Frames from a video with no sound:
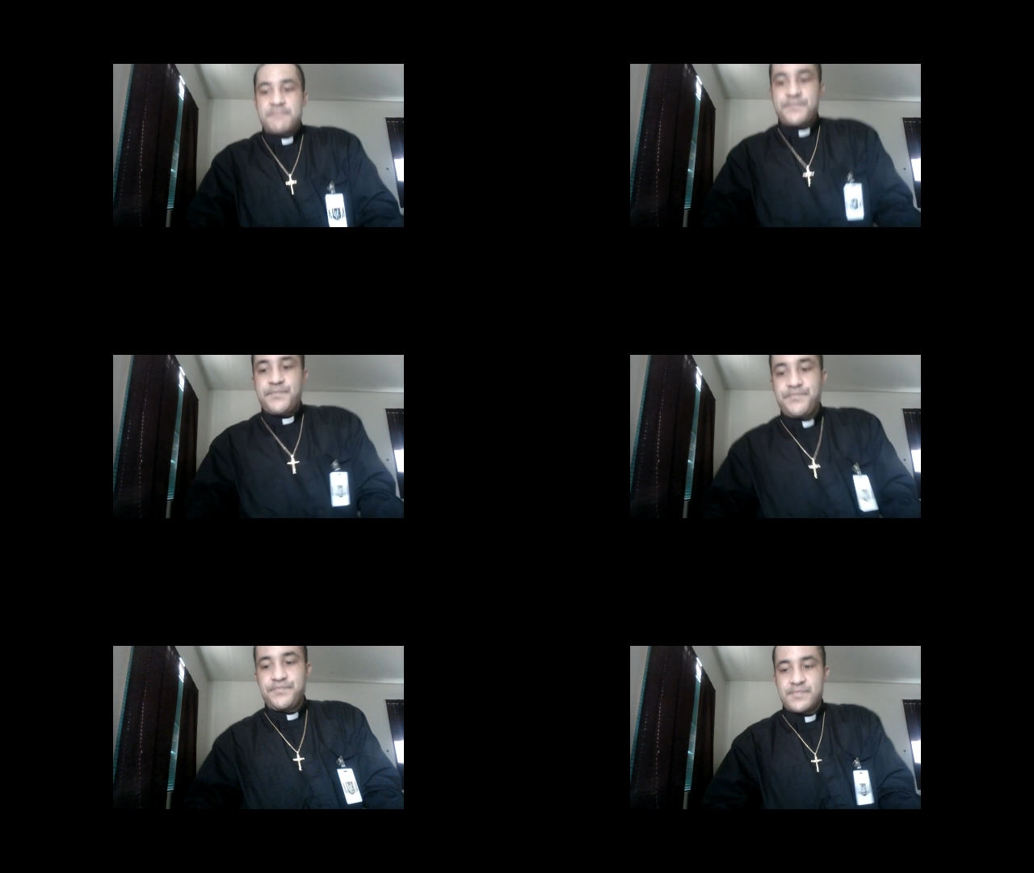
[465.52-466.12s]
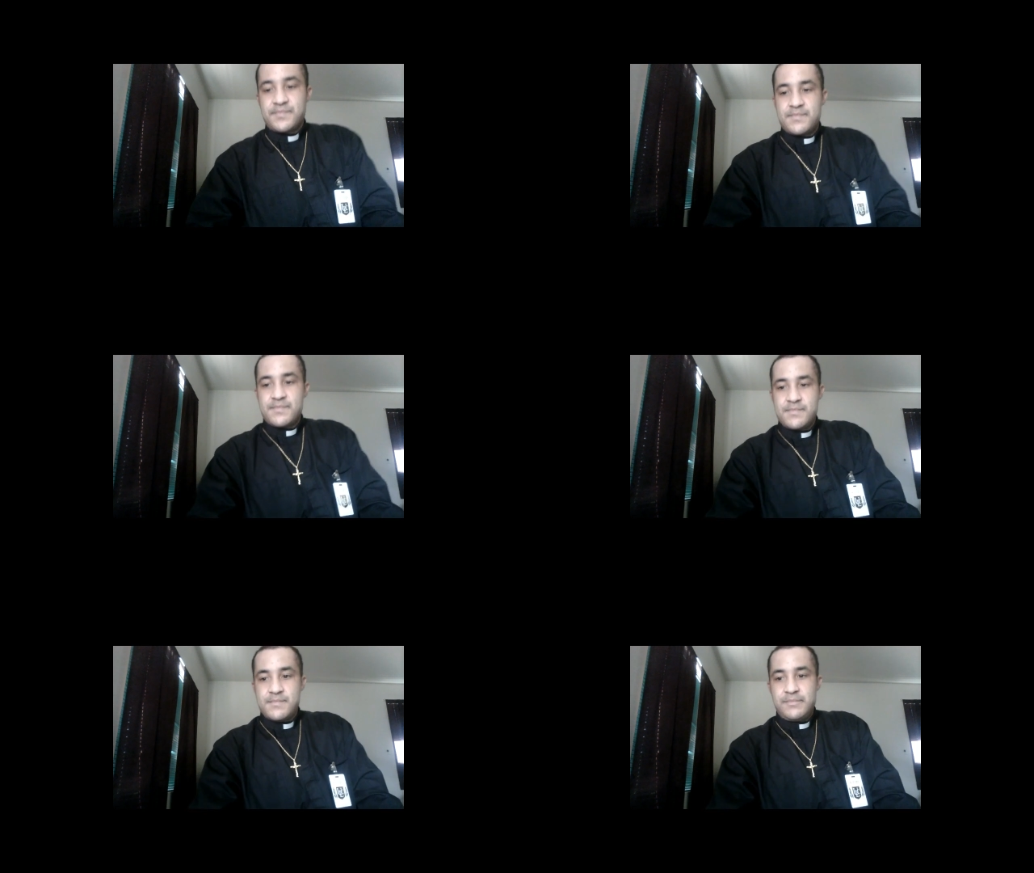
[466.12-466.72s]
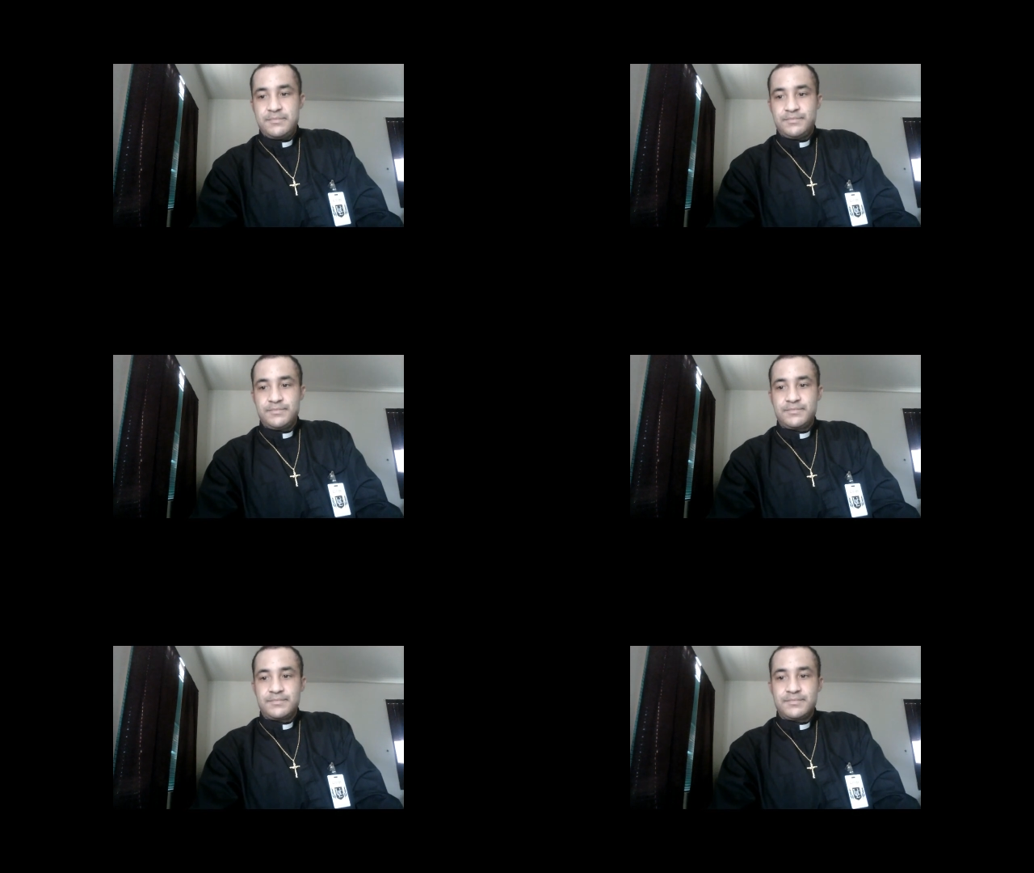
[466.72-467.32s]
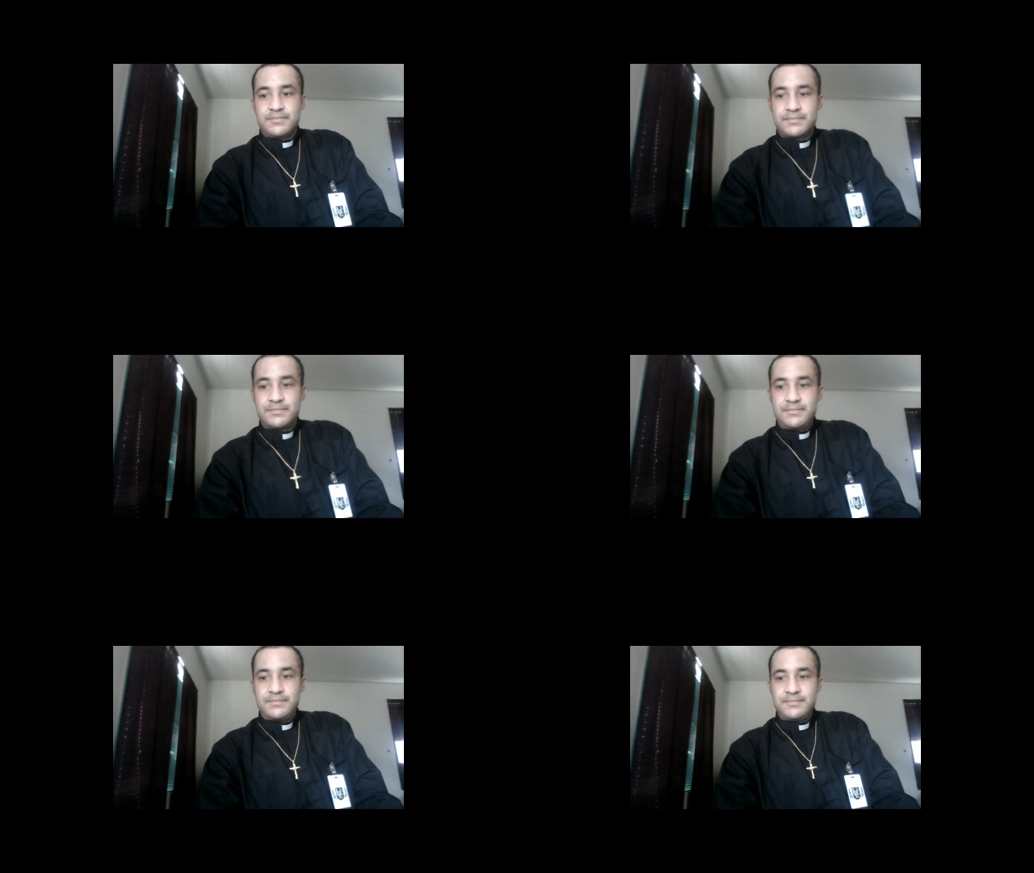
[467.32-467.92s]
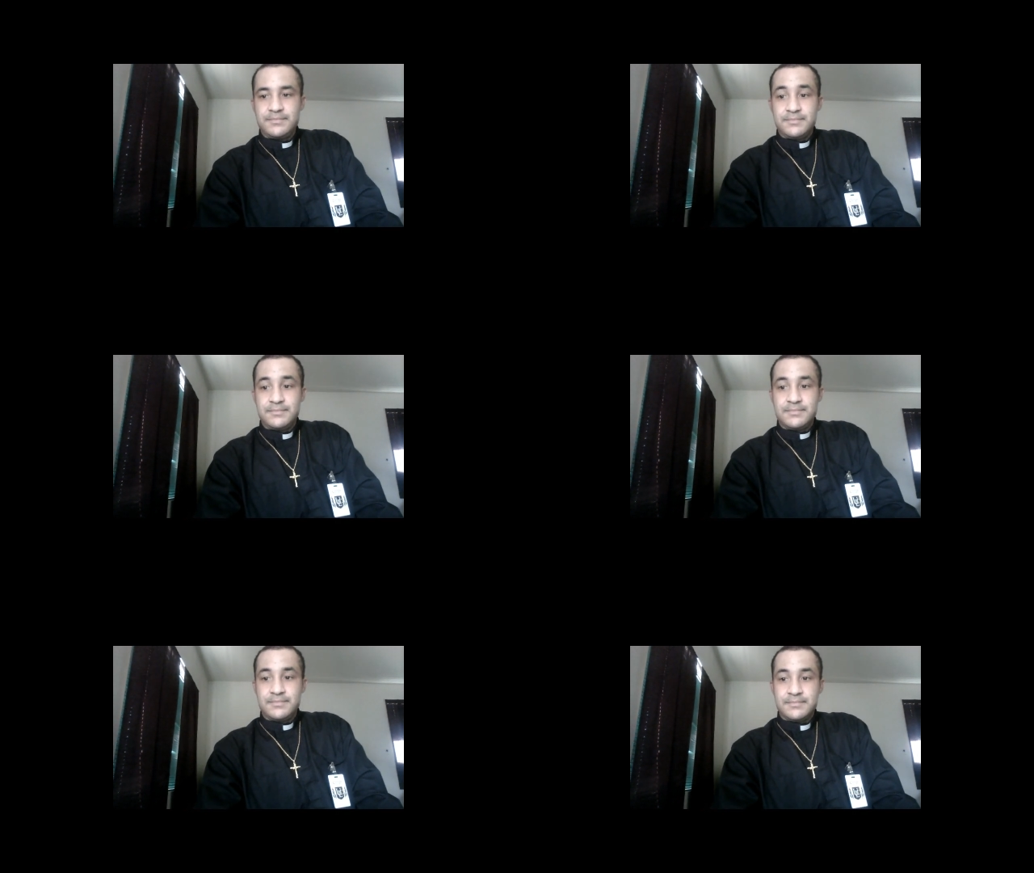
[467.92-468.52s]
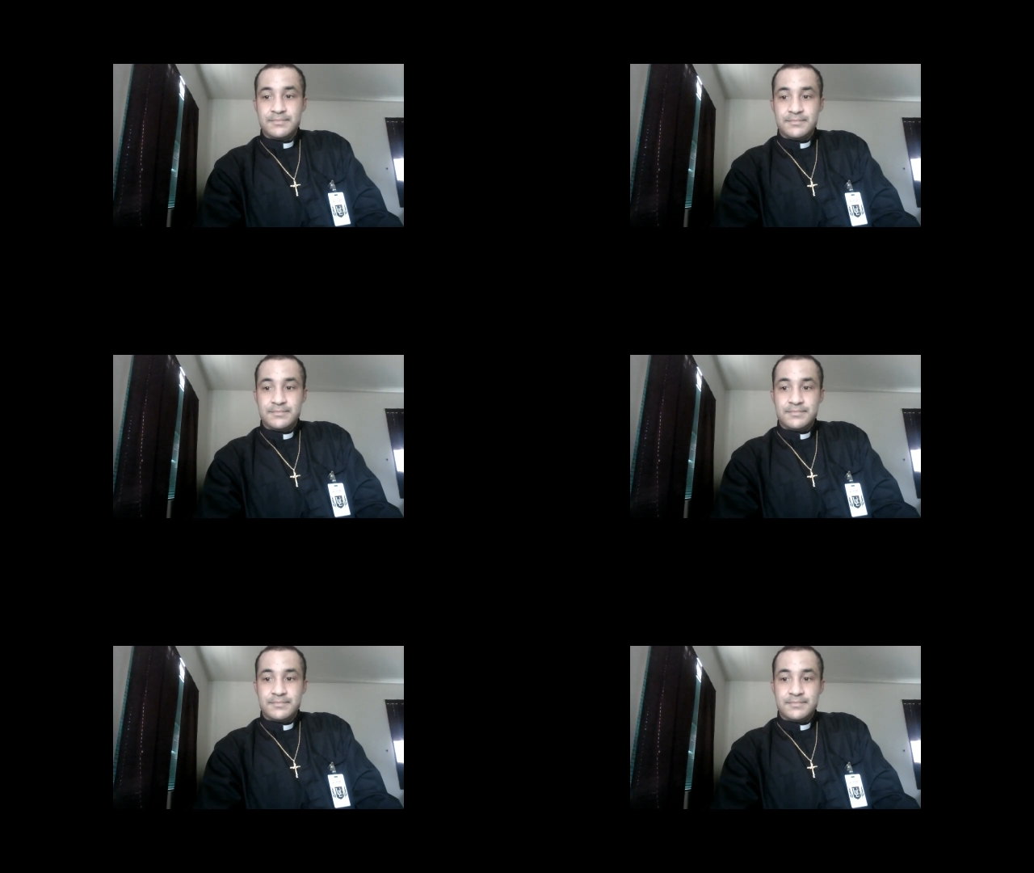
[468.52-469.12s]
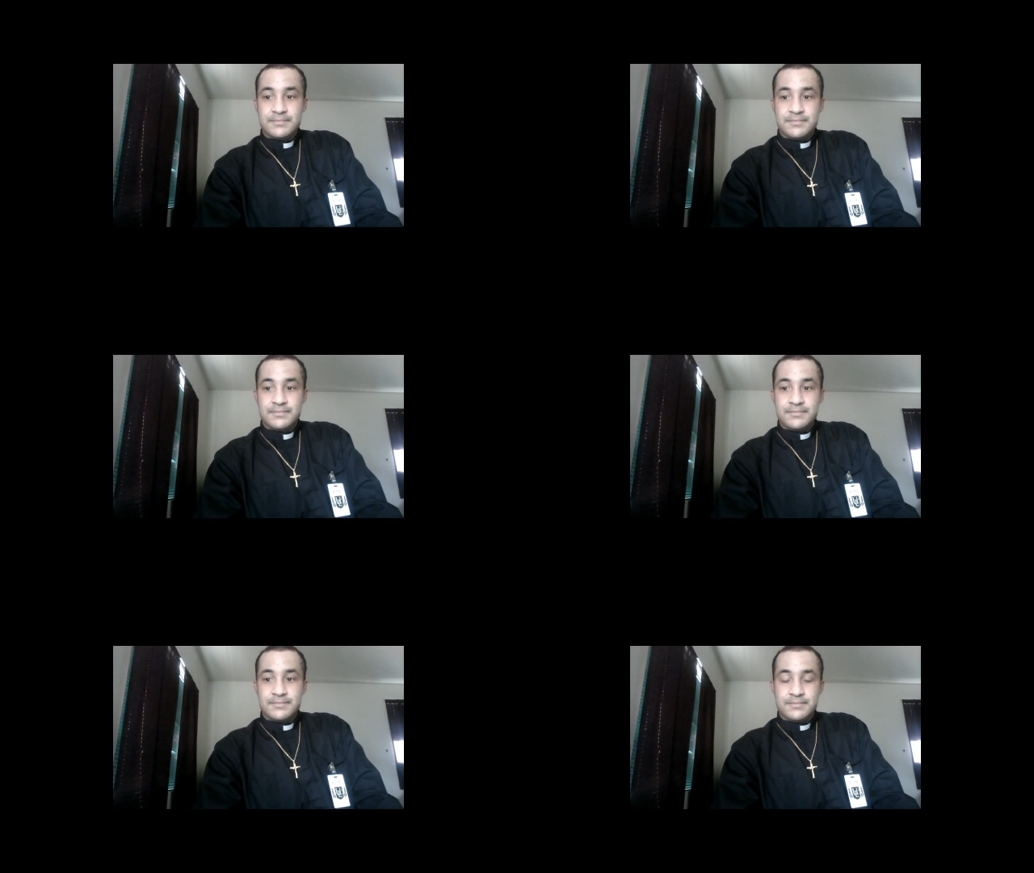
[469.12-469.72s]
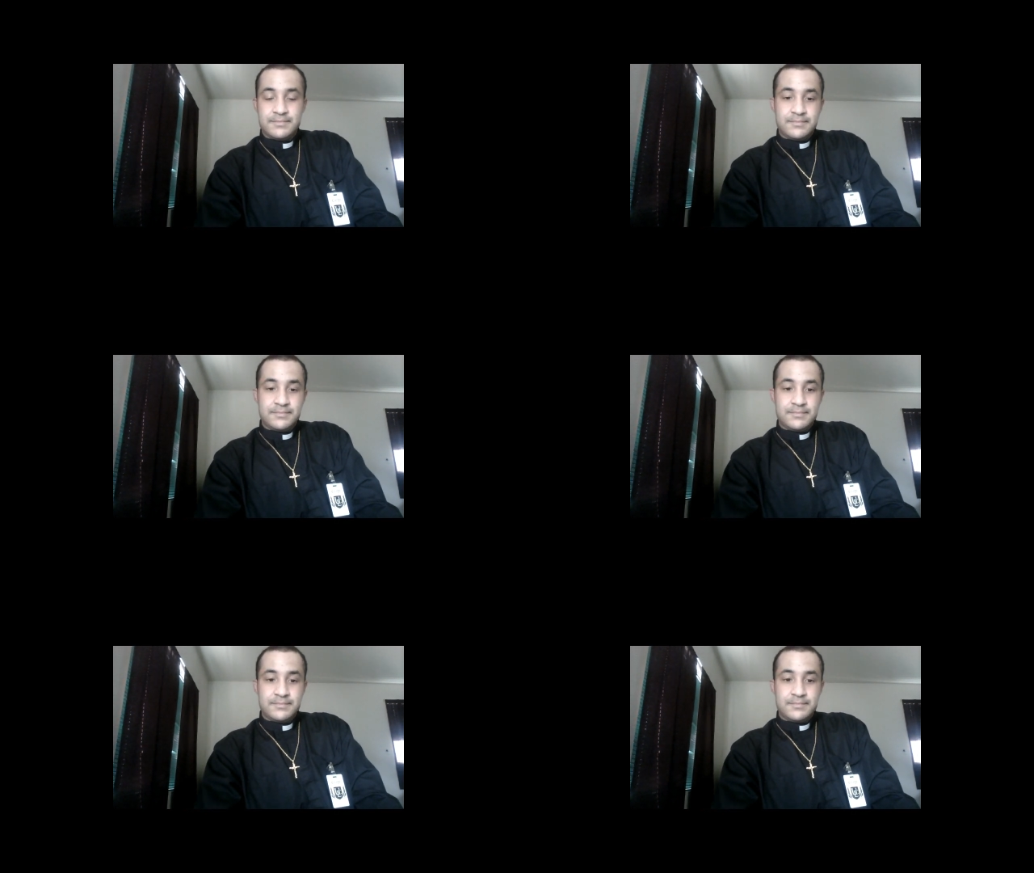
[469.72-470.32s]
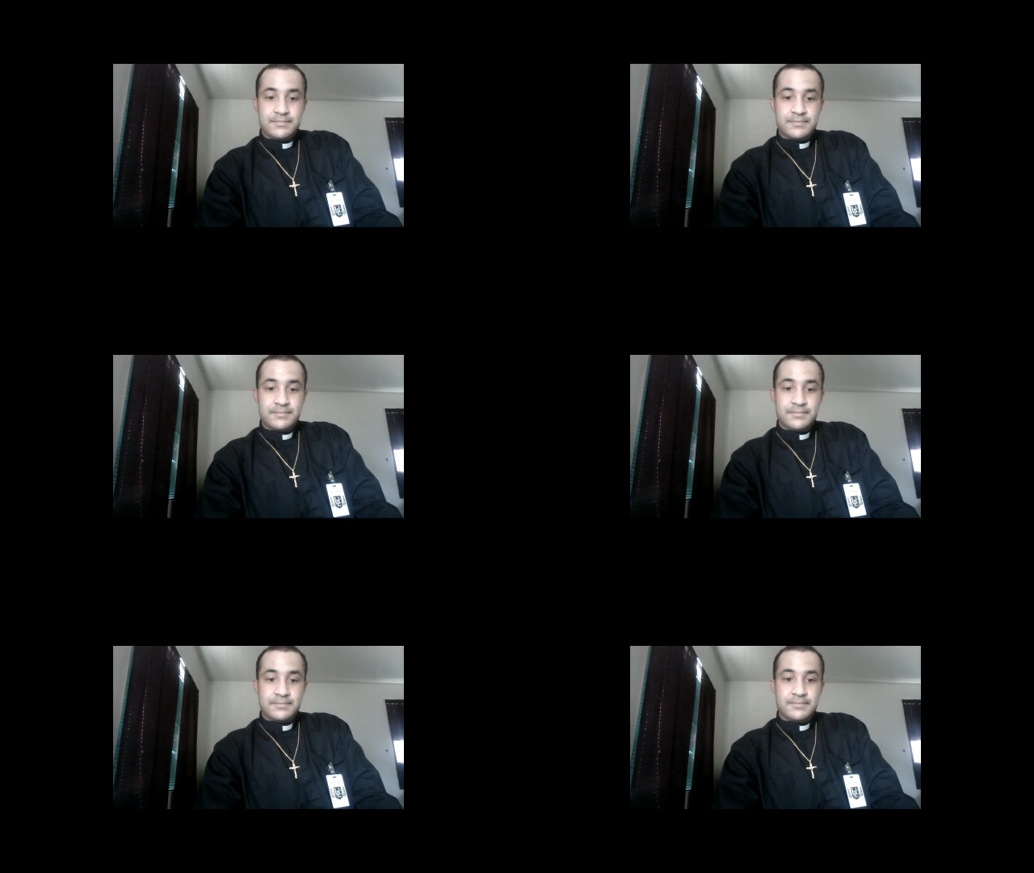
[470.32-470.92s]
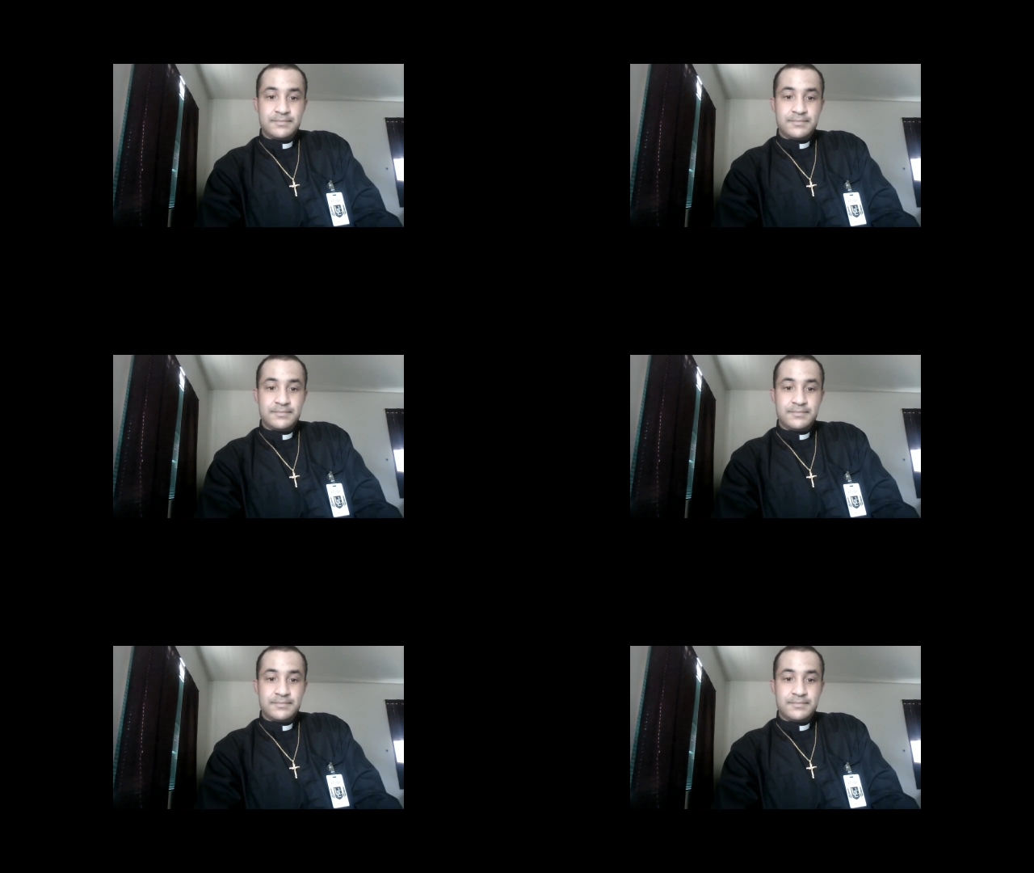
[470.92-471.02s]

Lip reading: (silence)